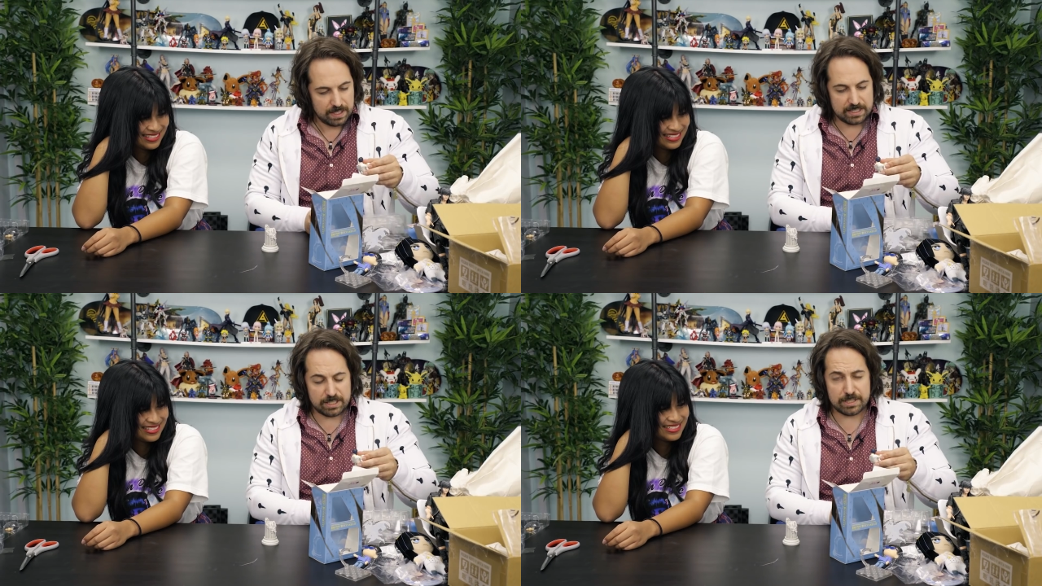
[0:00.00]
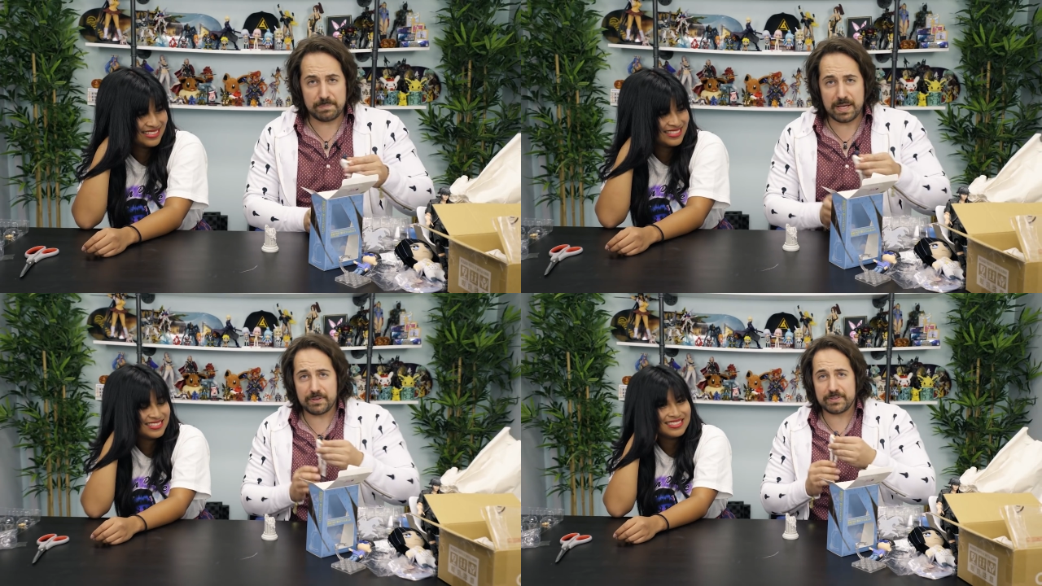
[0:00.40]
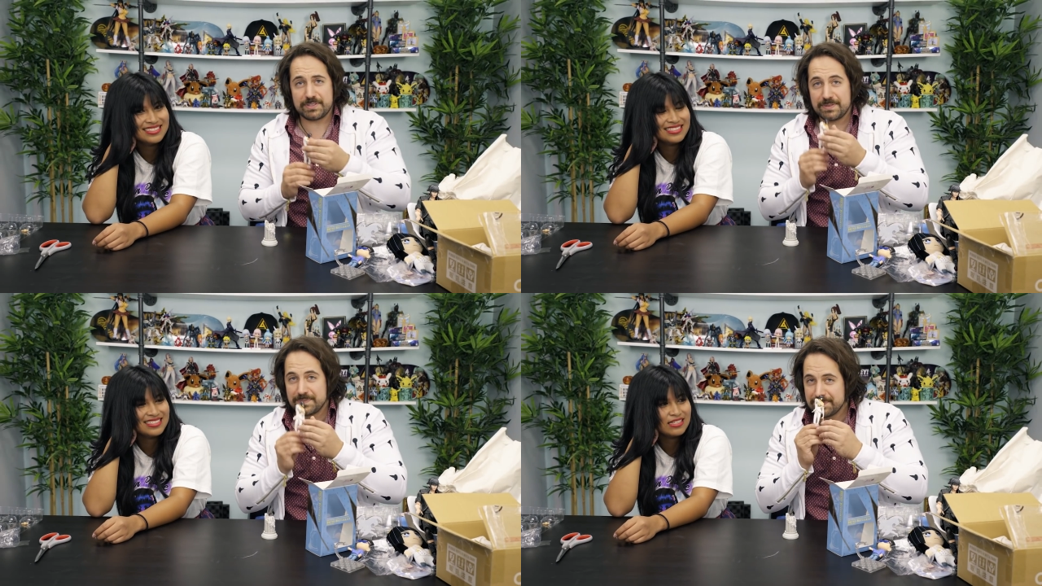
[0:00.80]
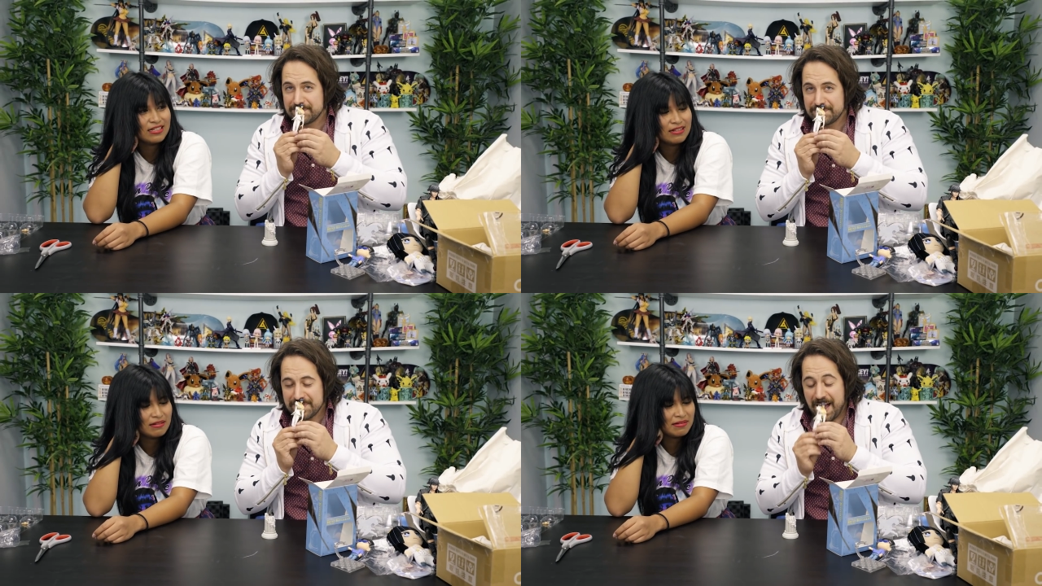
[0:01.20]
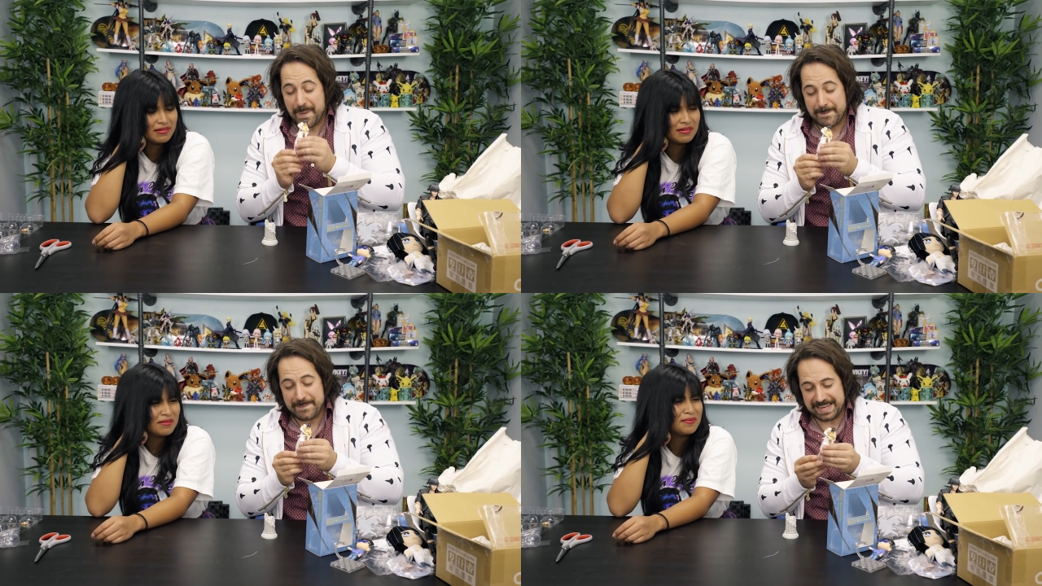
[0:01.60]
Speaker 1: It smells
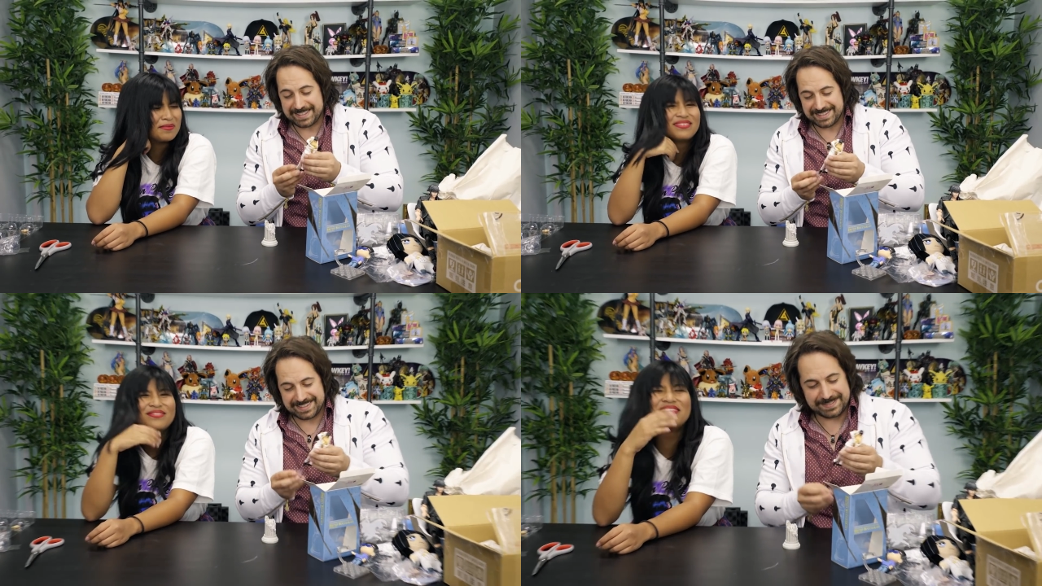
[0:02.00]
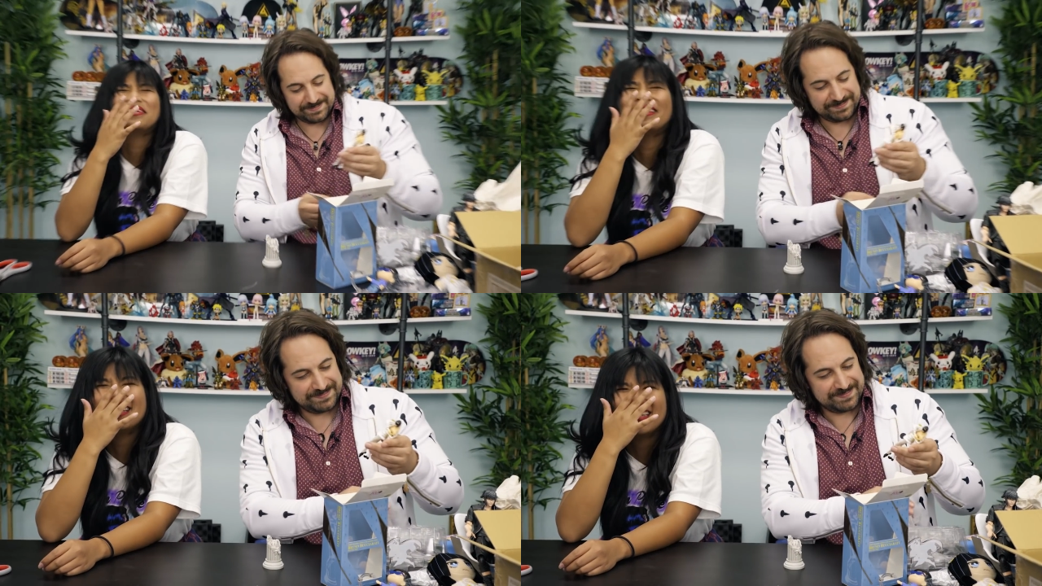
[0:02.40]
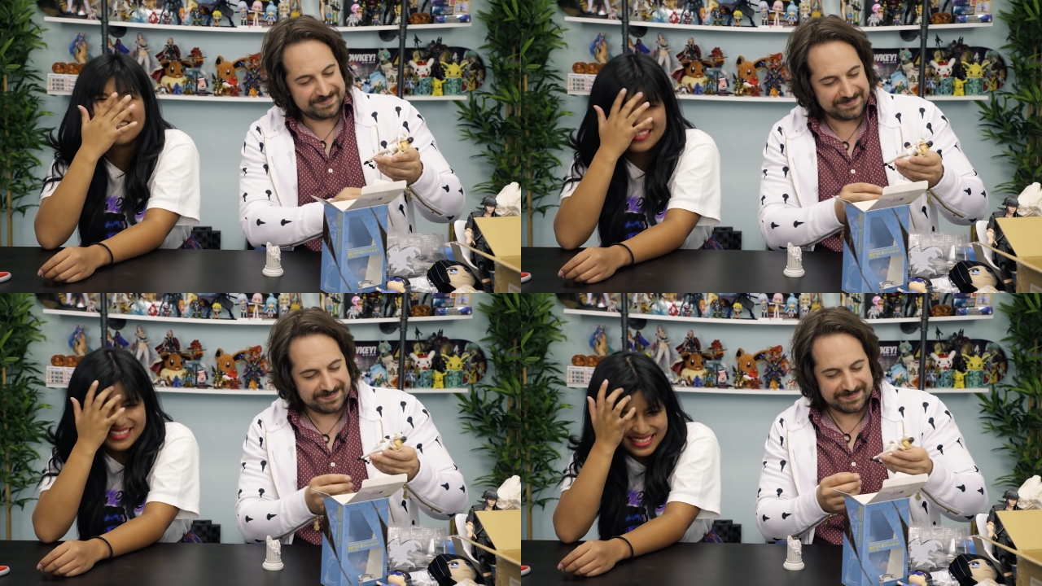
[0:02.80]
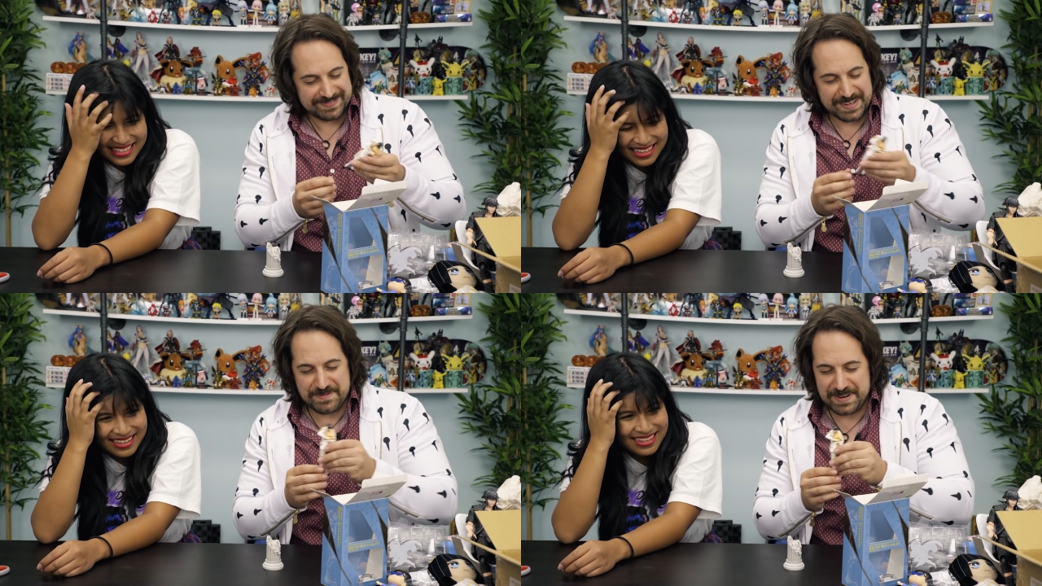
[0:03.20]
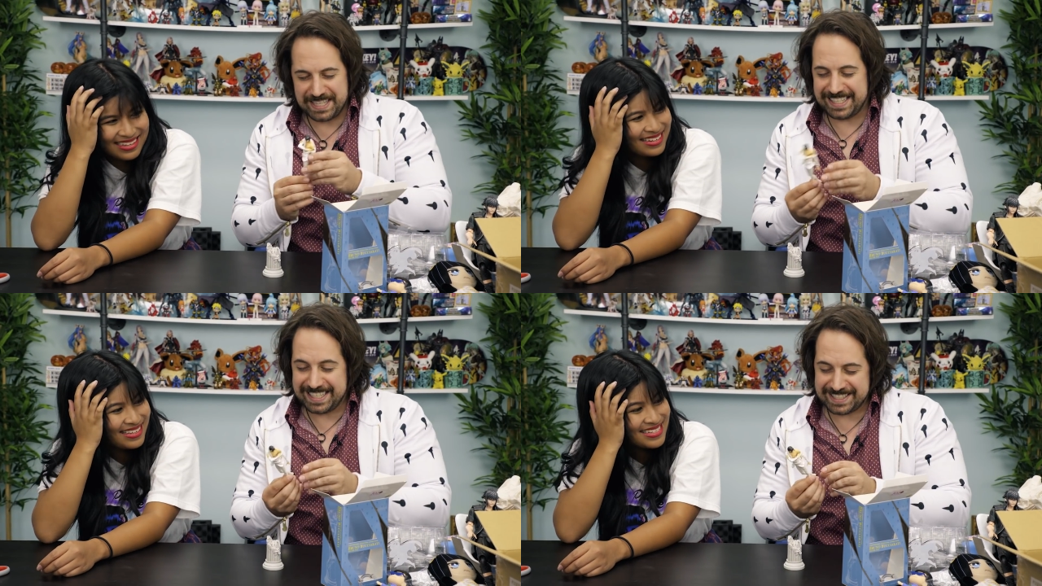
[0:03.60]
amazing. It
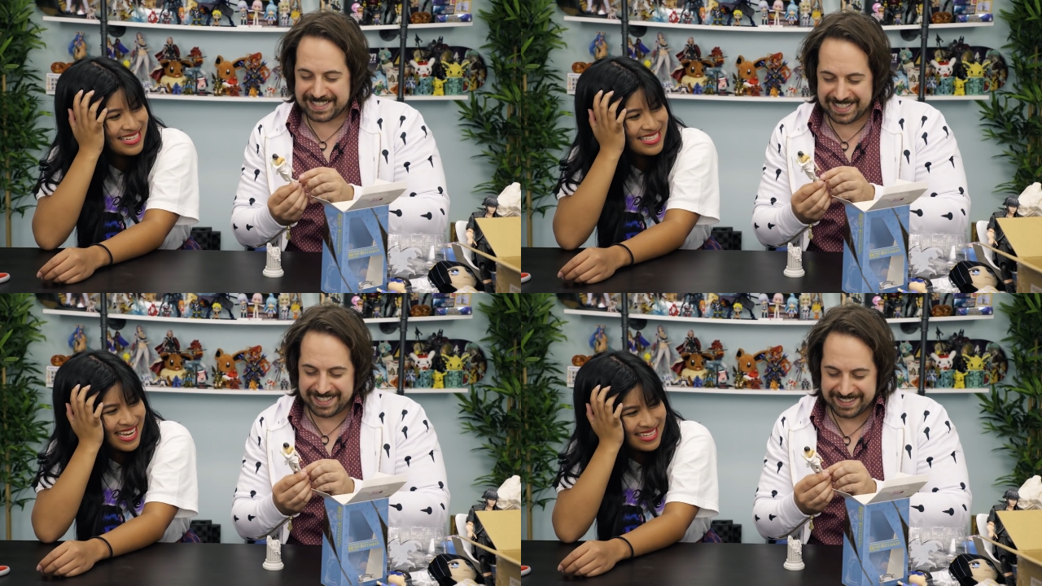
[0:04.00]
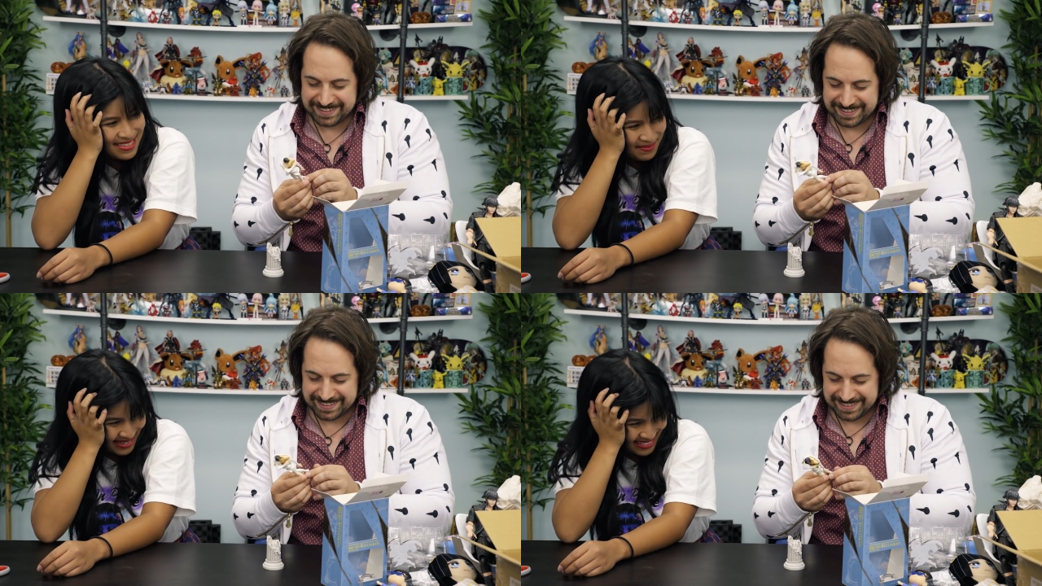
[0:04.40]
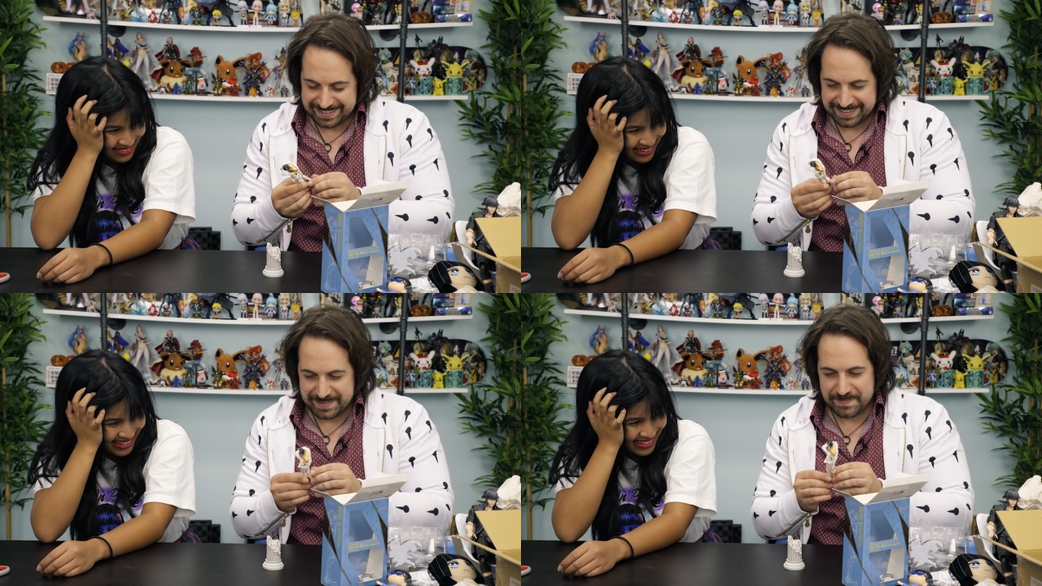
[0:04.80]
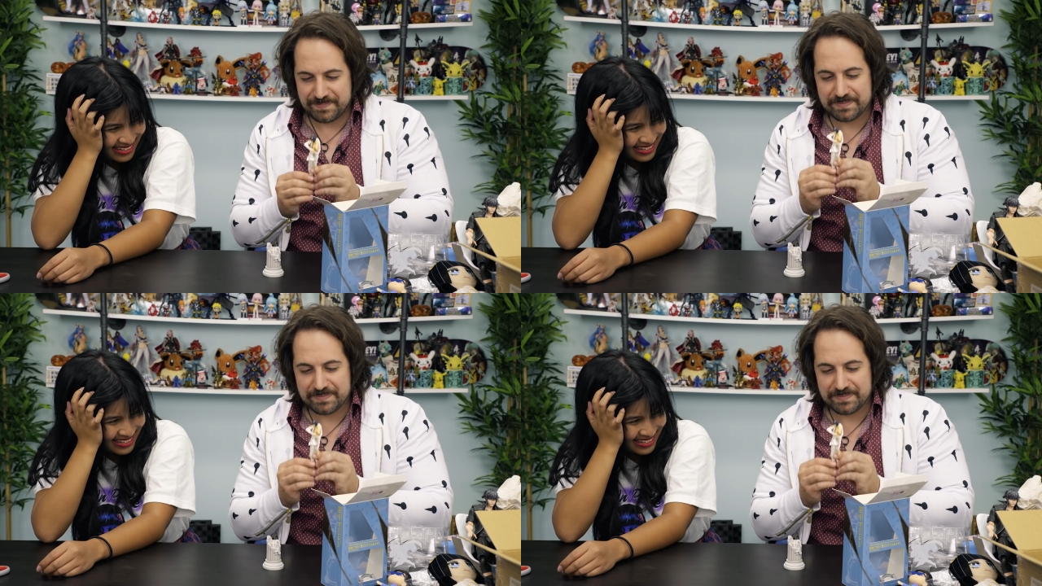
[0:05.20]
really
Speaker 2: is. Does he taste amazing, Ray?